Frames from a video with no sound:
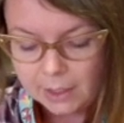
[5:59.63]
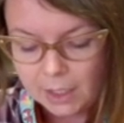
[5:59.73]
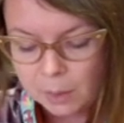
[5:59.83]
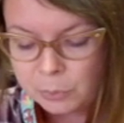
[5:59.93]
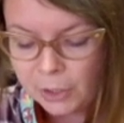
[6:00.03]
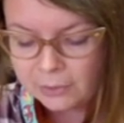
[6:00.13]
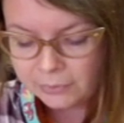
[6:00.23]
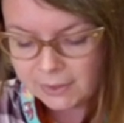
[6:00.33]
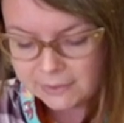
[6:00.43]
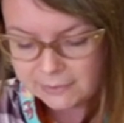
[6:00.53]
At
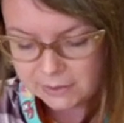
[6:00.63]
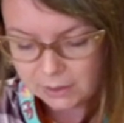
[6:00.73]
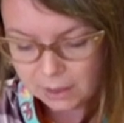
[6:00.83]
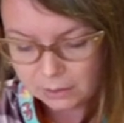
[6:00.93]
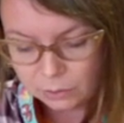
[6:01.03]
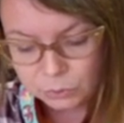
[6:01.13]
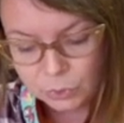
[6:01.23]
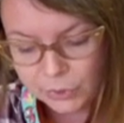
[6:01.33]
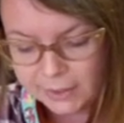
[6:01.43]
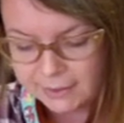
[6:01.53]
breakfast, Sadako
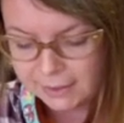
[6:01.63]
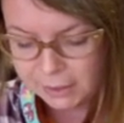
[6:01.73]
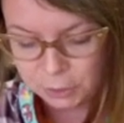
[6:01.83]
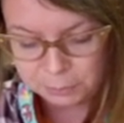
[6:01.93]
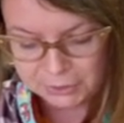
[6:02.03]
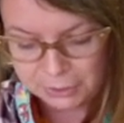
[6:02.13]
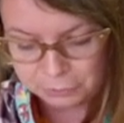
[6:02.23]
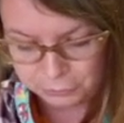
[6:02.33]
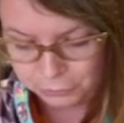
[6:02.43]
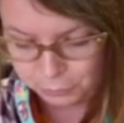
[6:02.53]
noisily gulped down
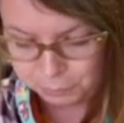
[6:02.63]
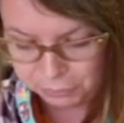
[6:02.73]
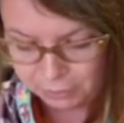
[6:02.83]
her soup and